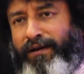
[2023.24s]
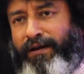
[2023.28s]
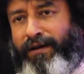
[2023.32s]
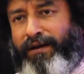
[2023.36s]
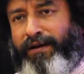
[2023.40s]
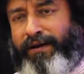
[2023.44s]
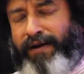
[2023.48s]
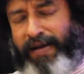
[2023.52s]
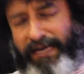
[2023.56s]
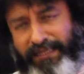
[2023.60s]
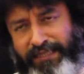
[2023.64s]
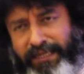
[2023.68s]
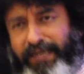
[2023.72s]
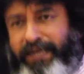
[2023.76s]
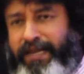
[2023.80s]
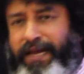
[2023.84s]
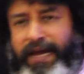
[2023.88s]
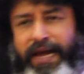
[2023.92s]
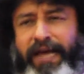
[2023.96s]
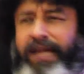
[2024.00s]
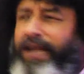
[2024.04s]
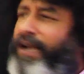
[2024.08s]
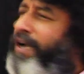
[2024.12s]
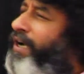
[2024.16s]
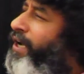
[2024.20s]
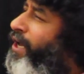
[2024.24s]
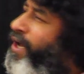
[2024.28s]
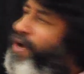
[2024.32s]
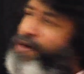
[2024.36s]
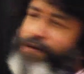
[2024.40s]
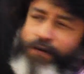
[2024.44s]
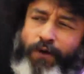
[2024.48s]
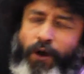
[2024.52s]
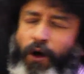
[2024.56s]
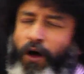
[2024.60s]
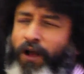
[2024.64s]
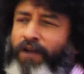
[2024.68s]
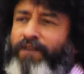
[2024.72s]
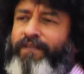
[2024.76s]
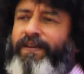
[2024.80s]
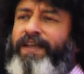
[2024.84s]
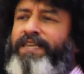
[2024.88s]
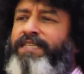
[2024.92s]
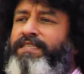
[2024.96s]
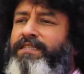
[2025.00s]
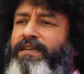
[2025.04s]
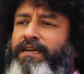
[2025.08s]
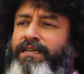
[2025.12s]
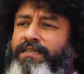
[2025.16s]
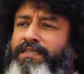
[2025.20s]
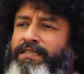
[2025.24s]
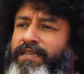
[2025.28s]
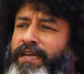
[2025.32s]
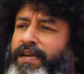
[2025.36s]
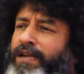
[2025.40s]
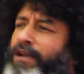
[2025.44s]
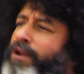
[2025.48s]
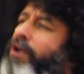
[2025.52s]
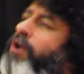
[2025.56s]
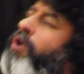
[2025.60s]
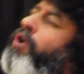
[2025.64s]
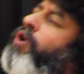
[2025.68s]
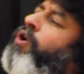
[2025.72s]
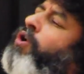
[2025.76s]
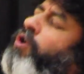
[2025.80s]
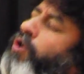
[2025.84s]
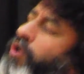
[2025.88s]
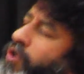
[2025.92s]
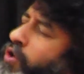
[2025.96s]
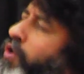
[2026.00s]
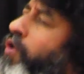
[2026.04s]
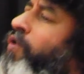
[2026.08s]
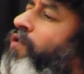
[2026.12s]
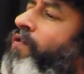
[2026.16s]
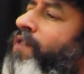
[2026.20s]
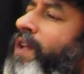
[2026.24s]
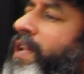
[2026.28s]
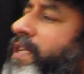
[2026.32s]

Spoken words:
does it guarantee you will always succeed? You will